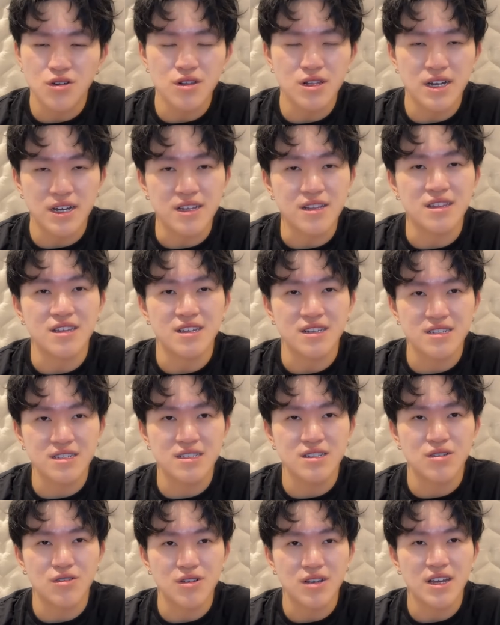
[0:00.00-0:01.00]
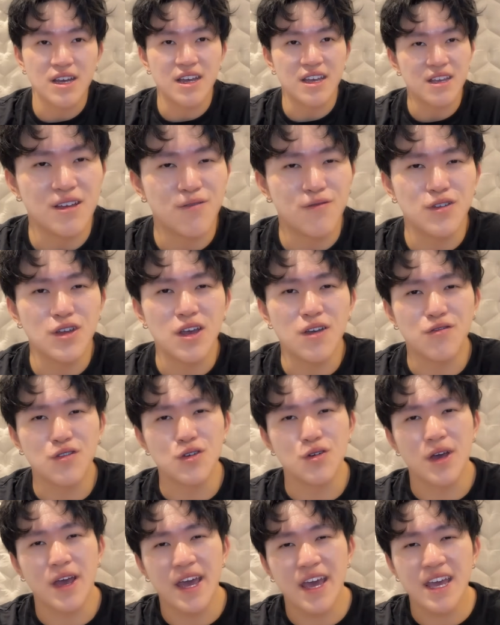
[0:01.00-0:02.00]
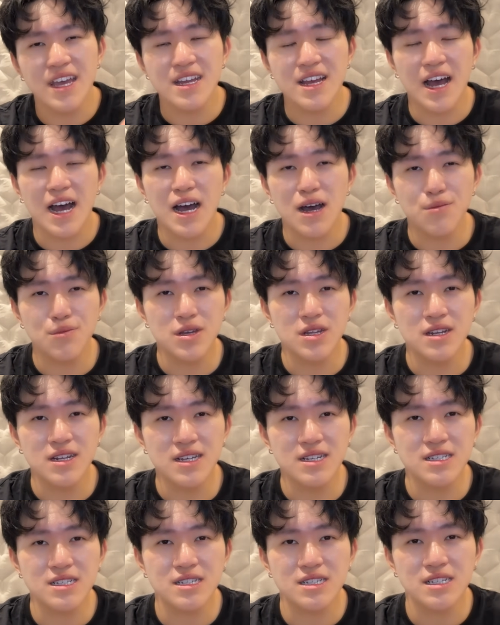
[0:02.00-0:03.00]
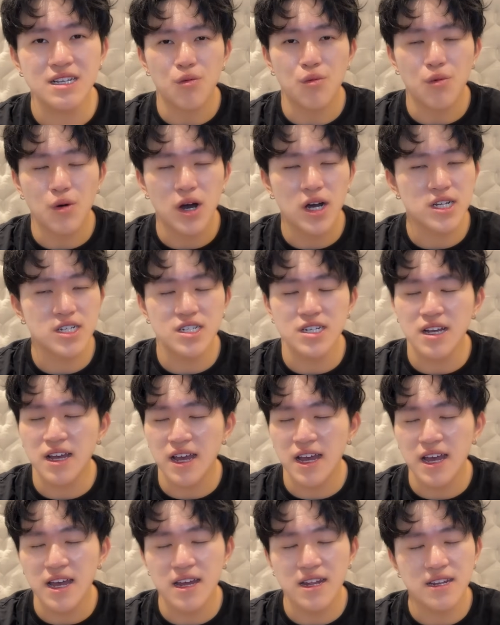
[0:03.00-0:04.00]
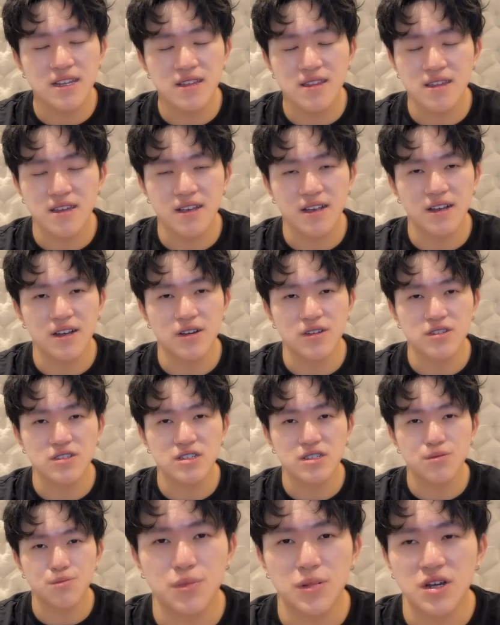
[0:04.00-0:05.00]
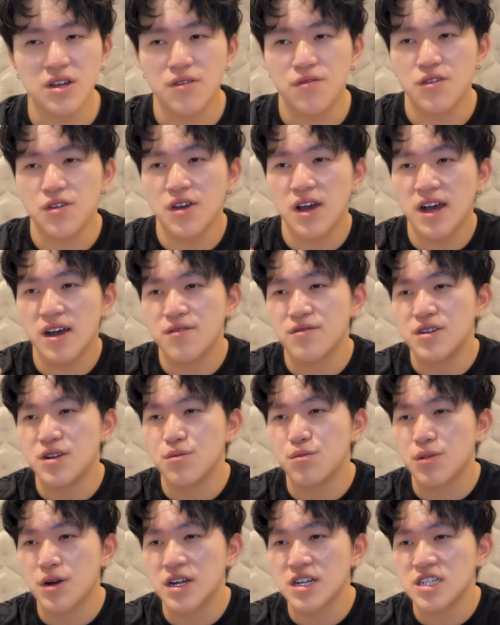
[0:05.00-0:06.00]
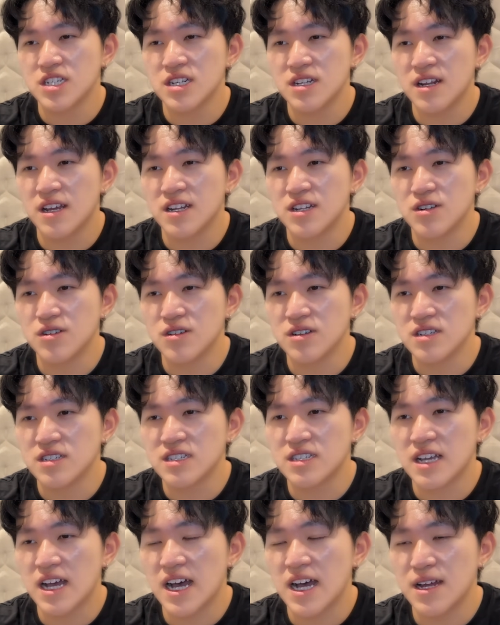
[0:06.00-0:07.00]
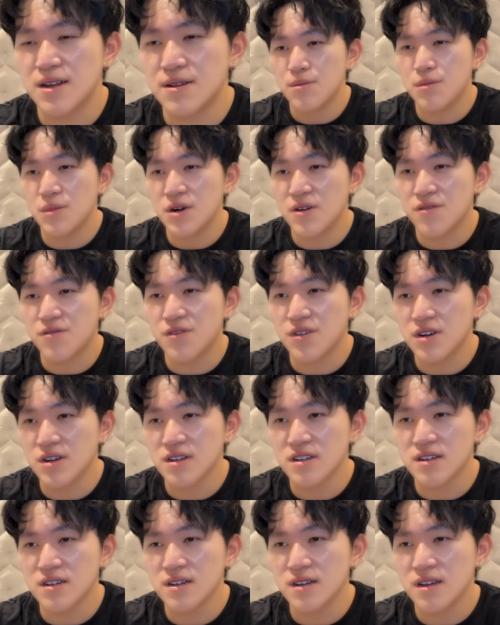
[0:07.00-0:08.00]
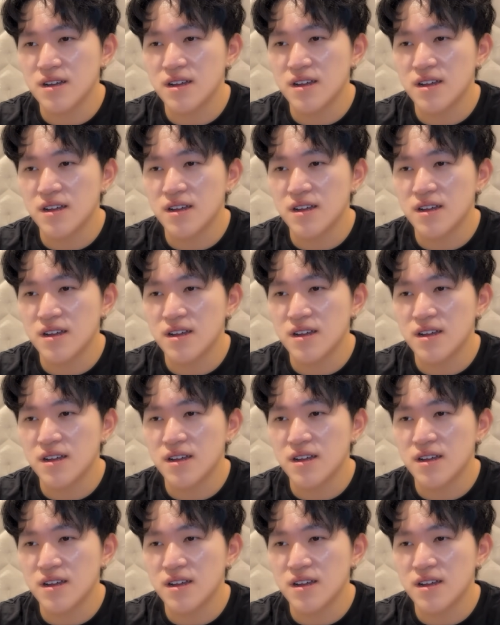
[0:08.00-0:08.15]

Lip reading: like this, okay? If you hate happiness, watch anything else. But if you have depression and you're a sad motherfucker,